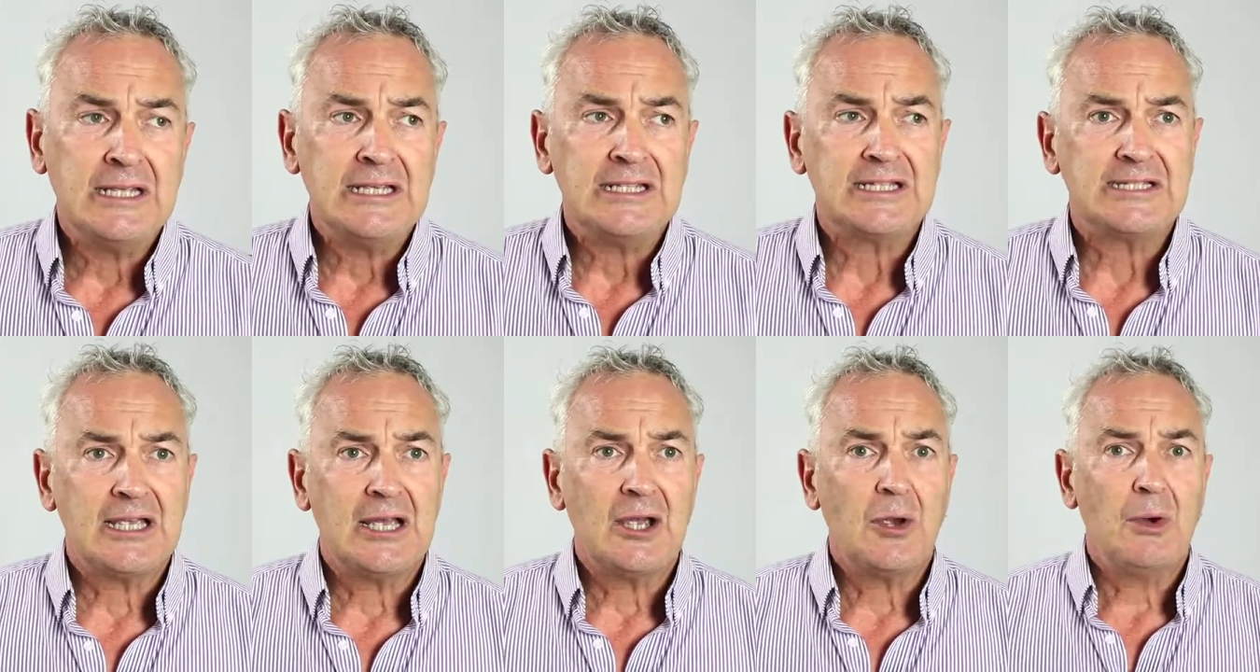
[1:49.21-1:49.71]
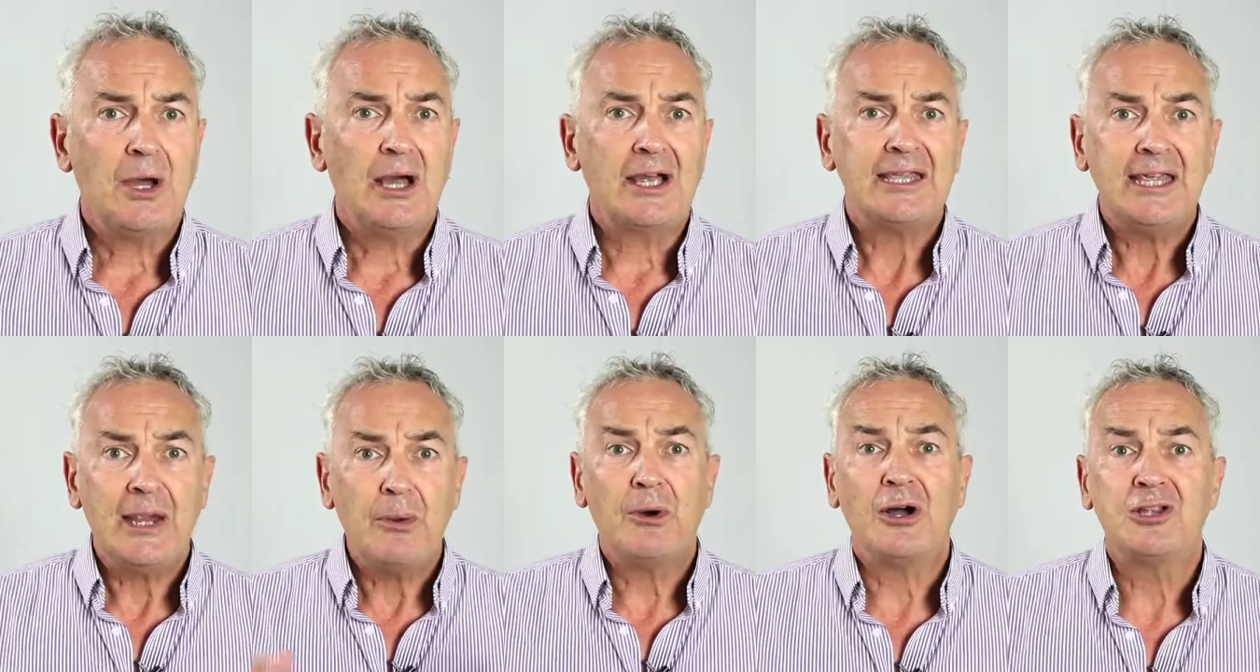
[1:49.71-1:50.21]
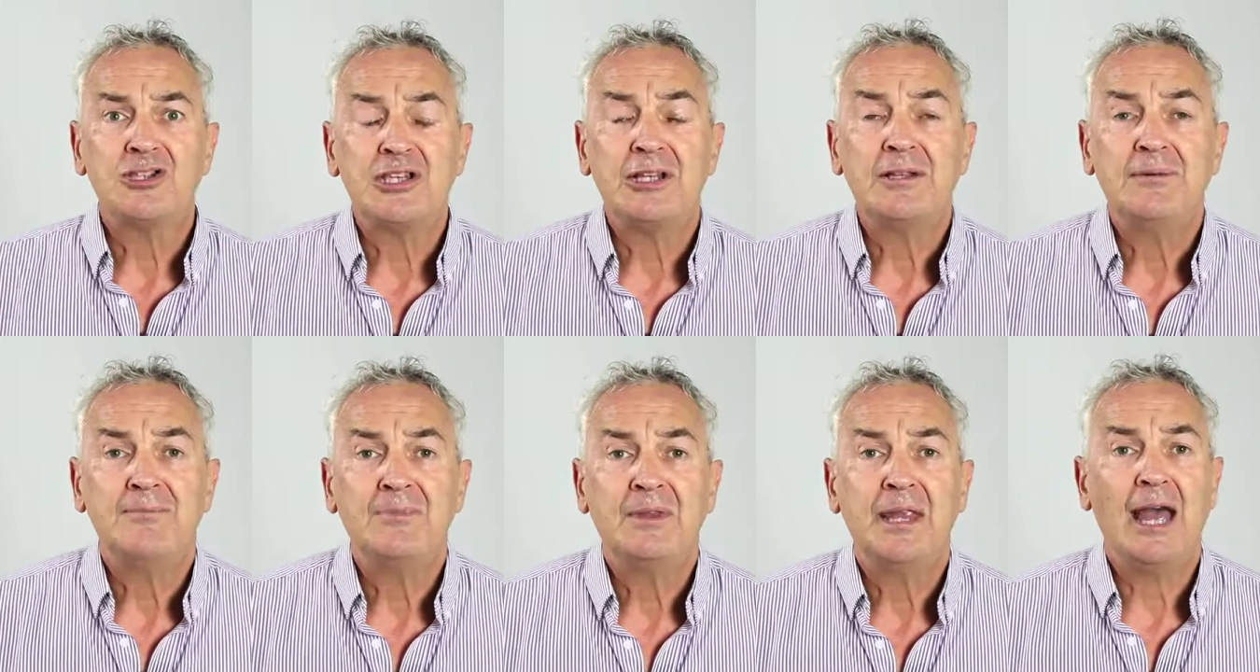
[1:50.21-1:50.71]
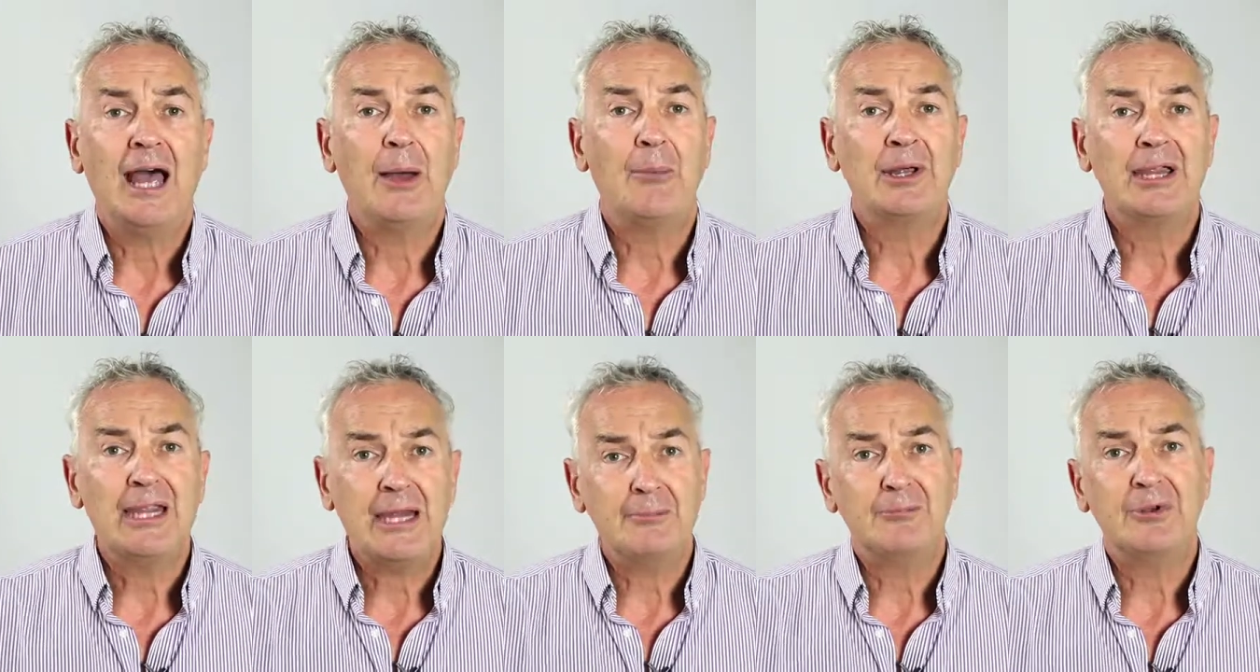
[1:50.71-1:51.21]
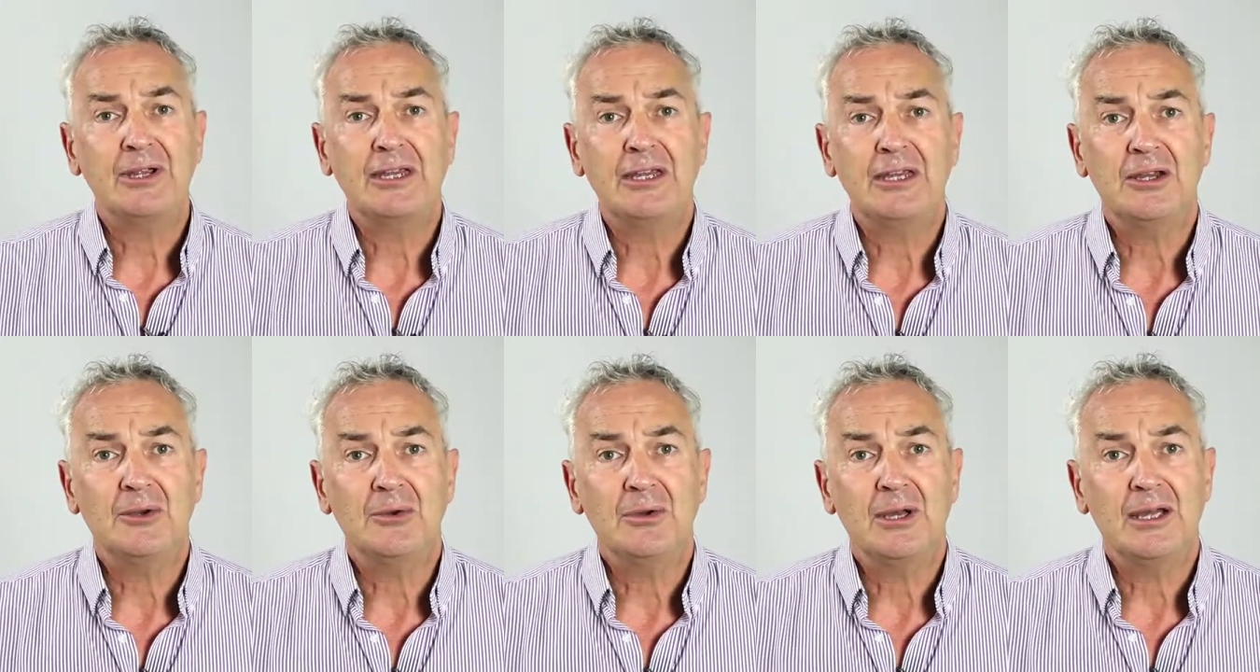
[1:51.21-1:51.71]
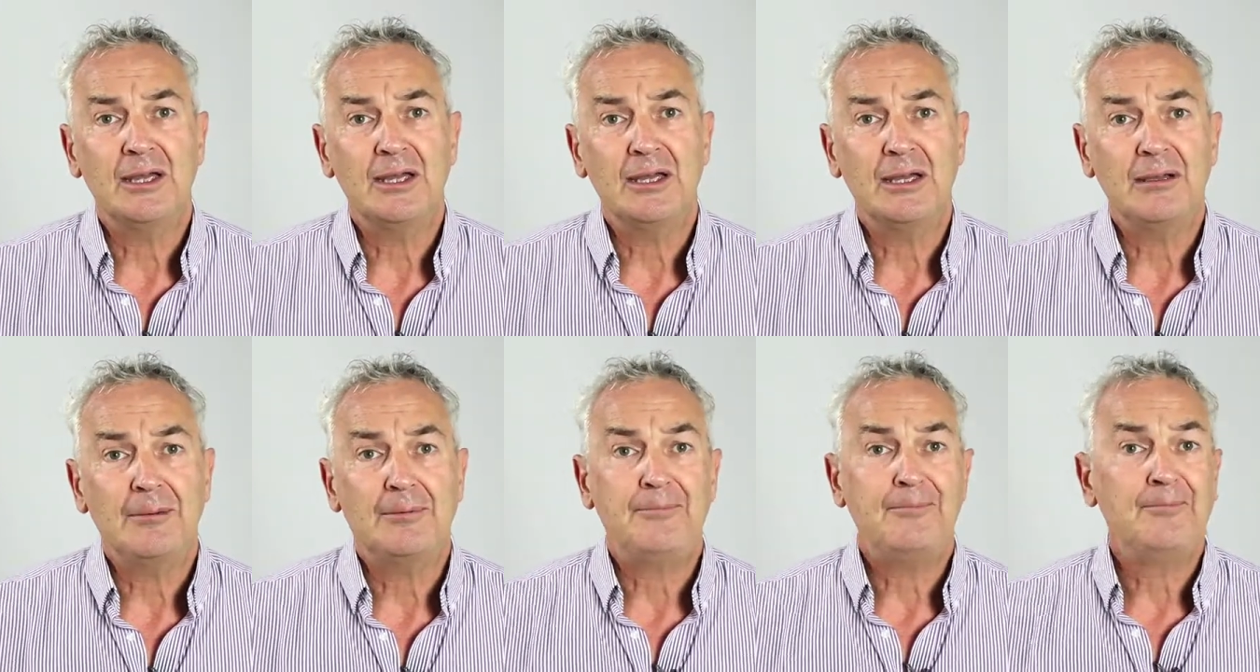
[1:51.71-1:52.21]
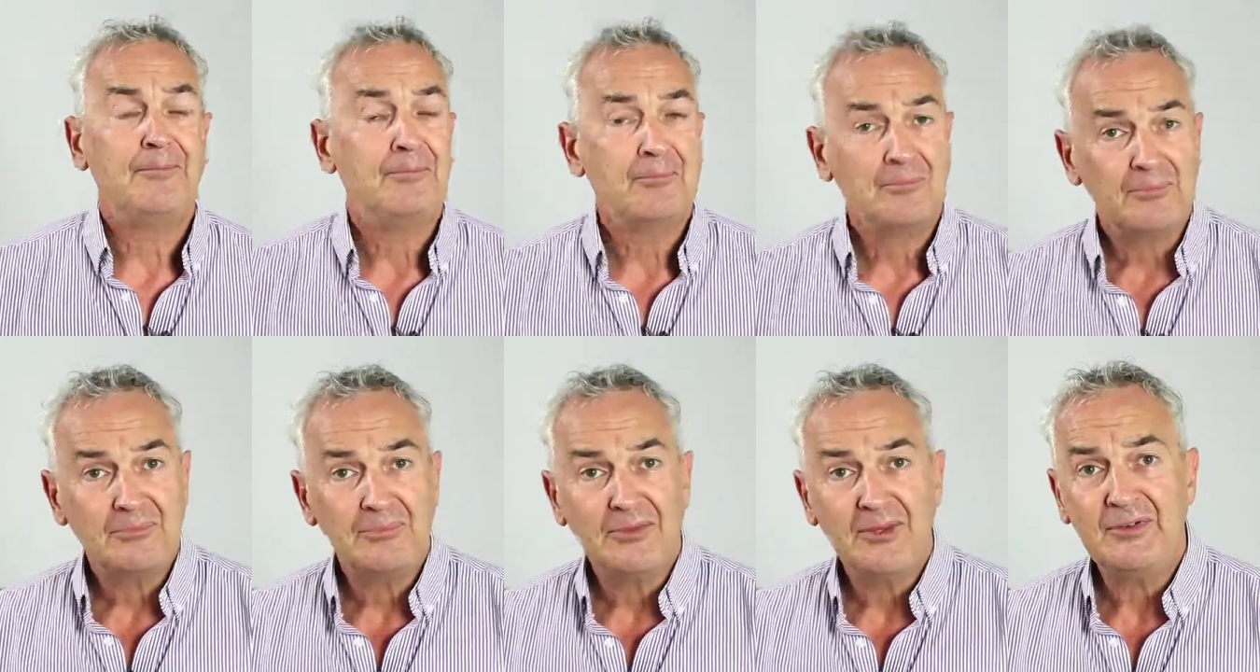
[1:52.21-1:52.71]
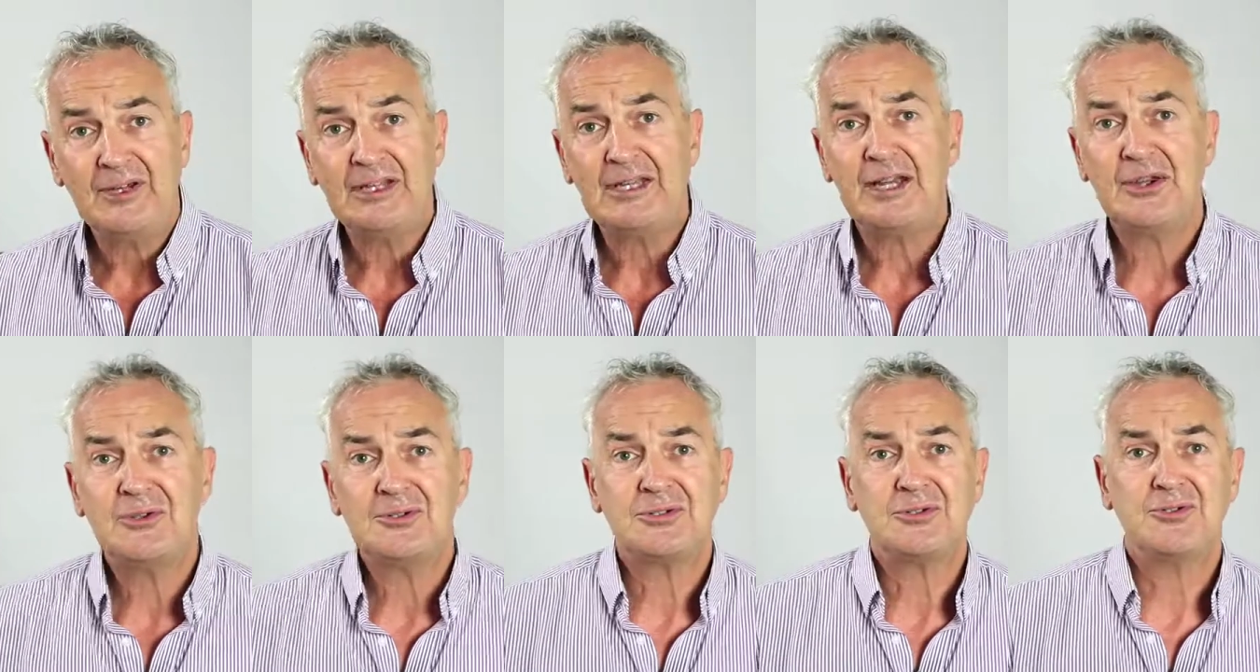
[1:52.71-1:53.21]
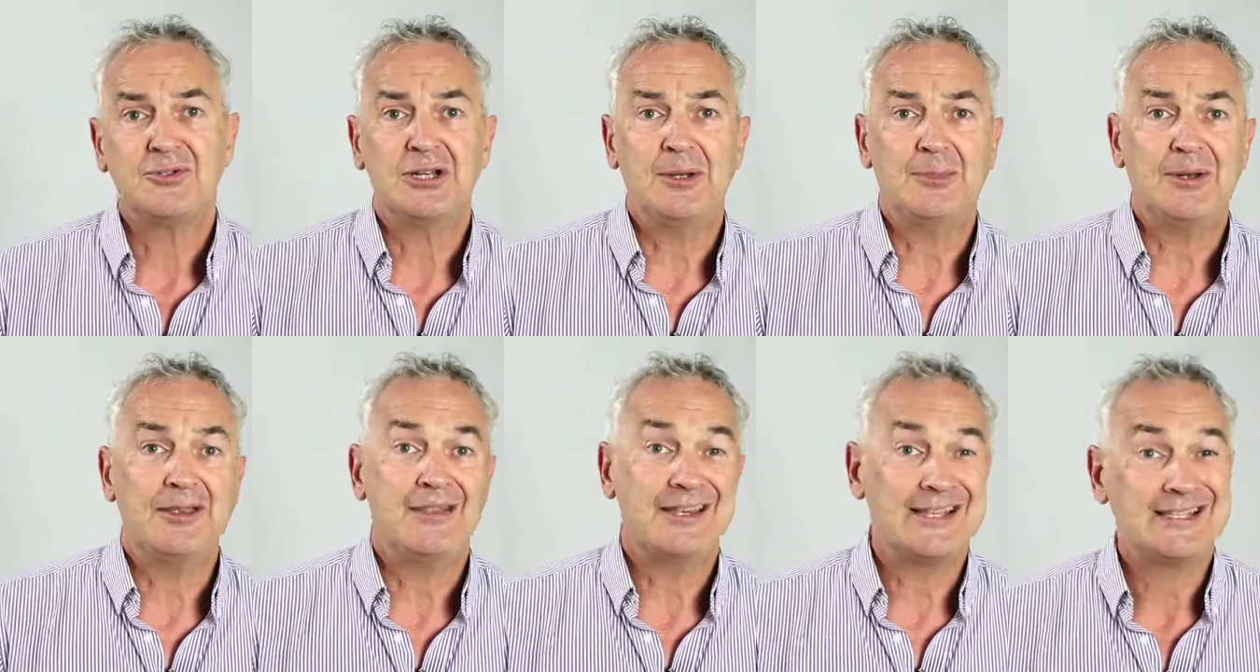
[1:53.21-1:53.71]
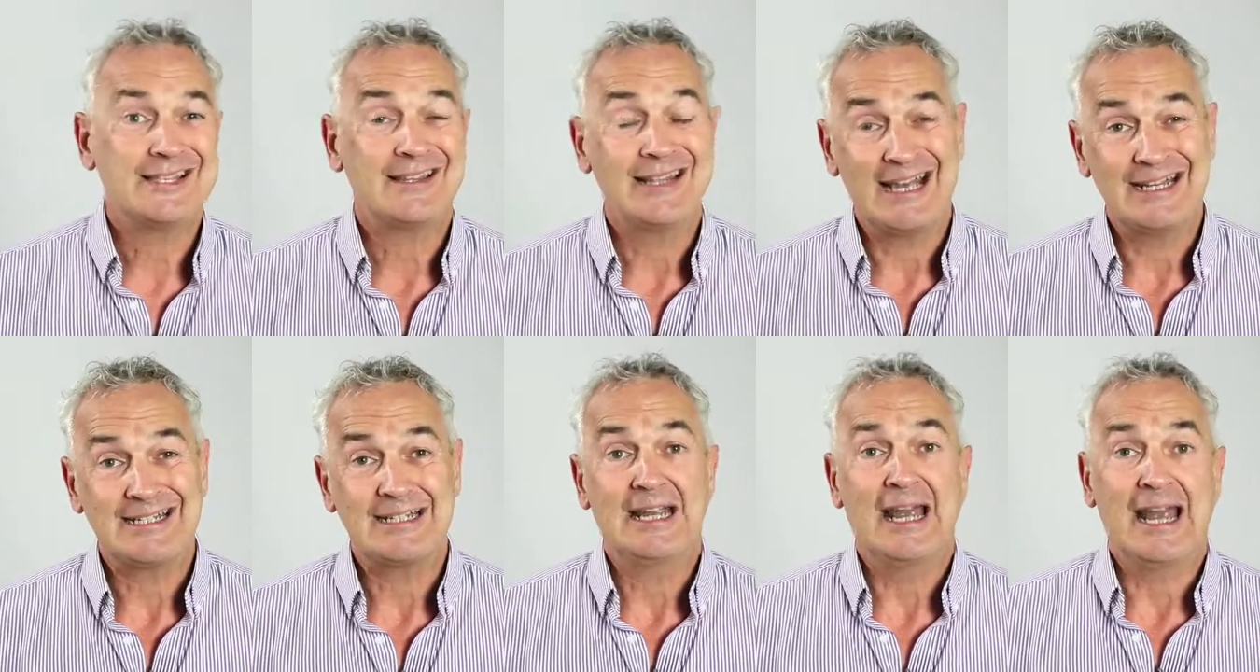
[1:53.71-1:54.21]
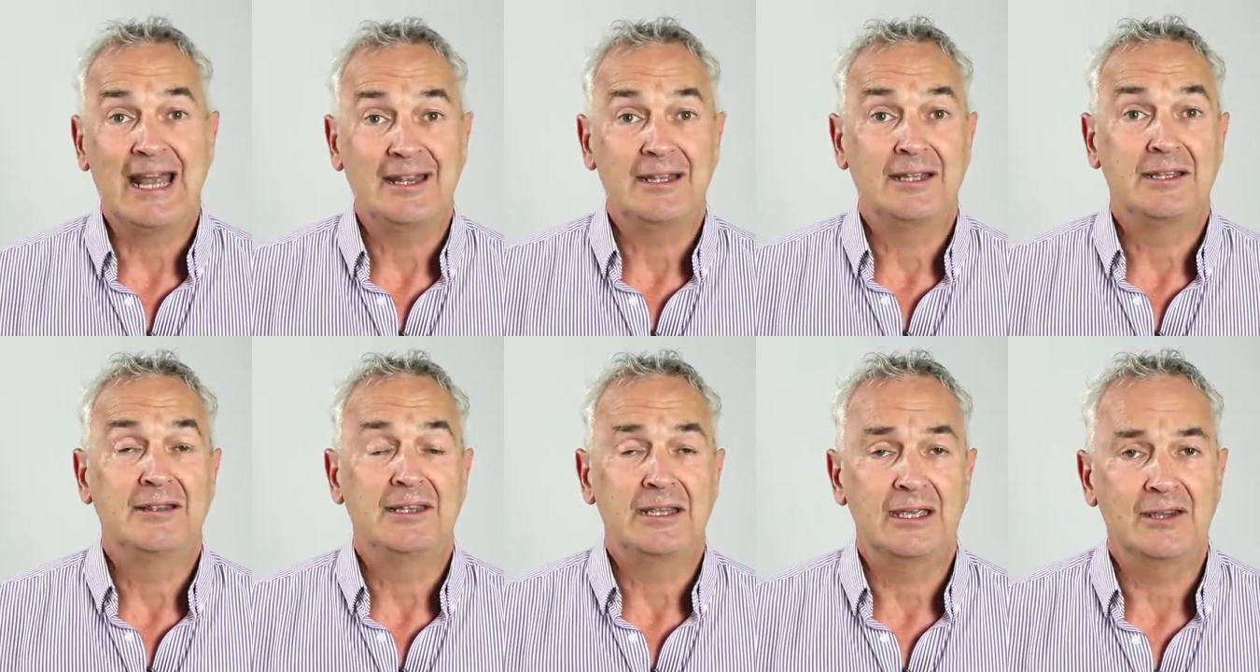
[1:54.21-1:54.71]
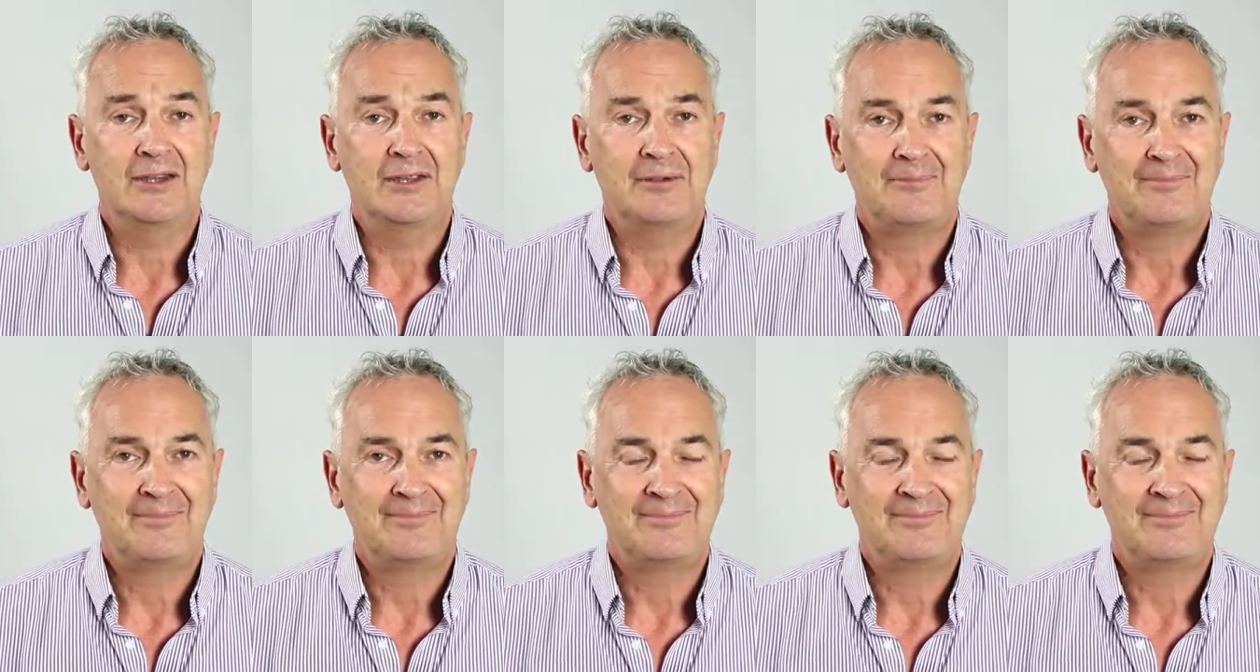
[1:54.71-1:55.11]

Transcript: So keep watching and we'll keep bringing you the videos talking about this, that and the other.